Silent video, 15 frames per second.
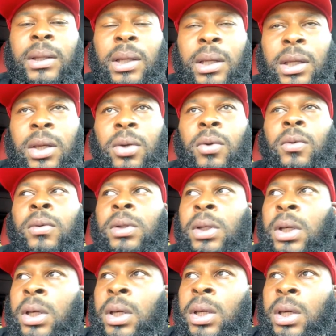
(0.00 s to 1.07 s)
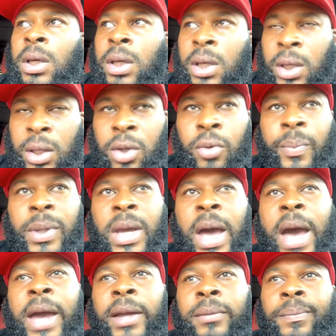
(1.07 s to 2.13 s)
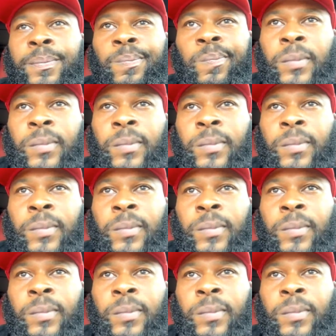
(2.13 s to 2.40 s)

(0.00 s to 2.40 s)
I think he'll be all right.